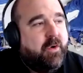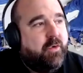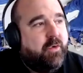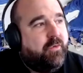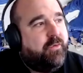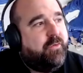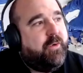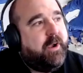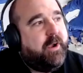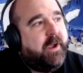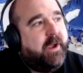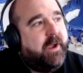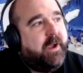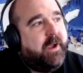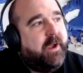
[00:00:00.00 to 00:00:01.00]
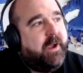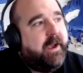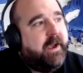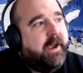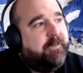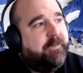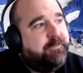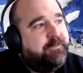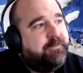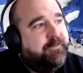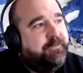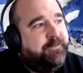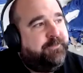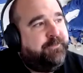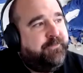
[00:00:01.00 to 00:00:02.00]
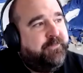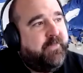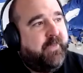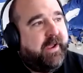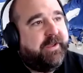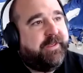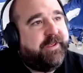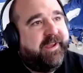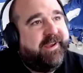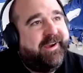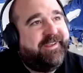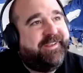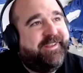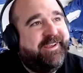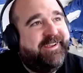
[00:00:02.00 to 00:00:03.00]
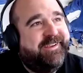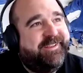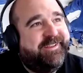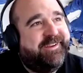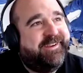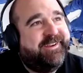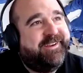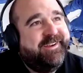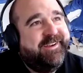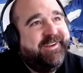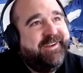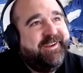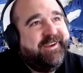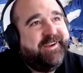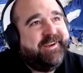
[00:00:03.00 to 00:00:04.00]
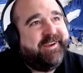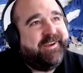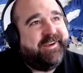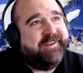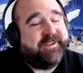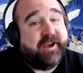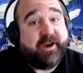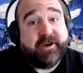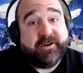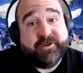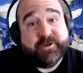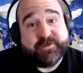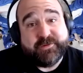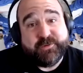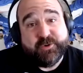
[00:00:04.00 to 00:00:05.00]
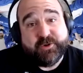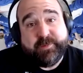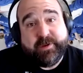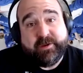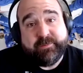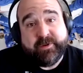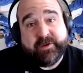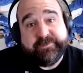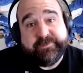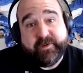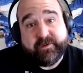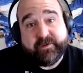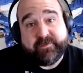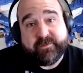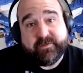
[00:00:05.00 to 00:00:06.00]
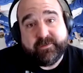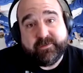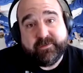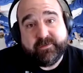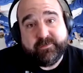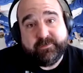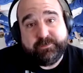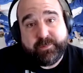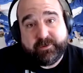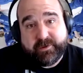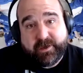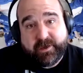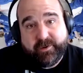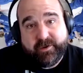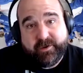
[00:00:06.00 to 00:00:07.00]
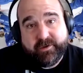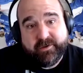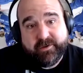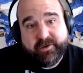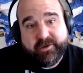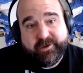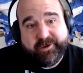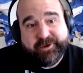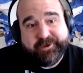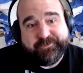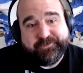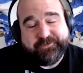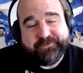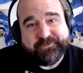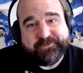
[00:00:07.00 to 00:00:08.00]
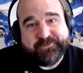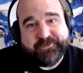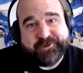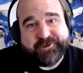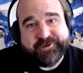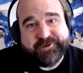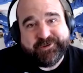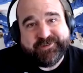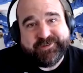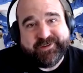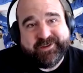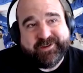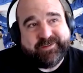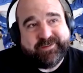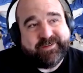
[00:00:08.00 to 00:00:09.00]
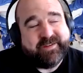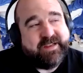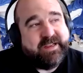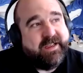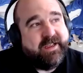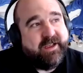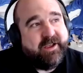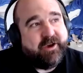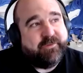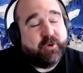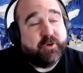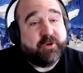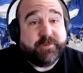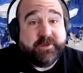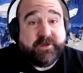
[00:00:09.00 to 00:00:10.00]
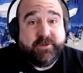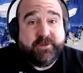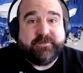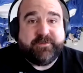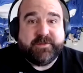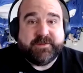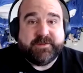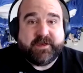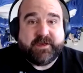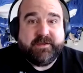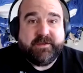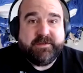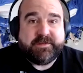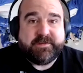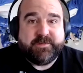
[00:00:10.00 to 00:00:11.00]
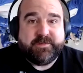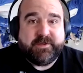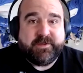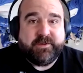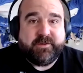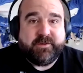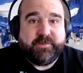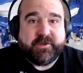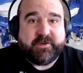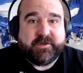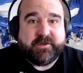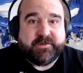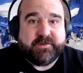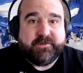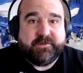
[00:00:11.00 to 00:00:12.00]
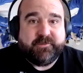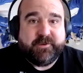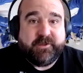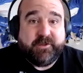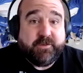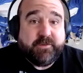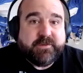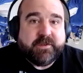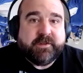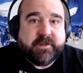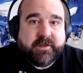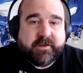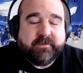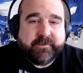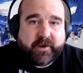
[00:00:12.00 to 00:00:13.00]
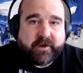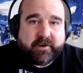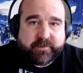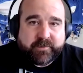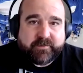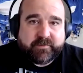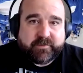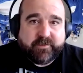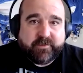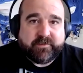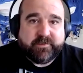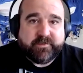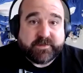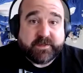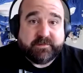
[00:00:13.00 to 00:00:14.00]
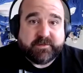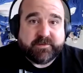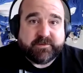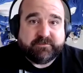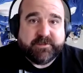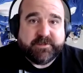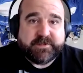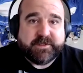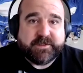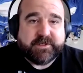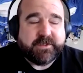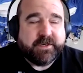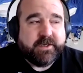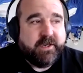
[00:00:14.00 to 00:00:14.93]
Oof, I think it's hard not to talk about my first parabola, because it's, of course, we do it for the science. We do it because we're using the environment to do some serious research.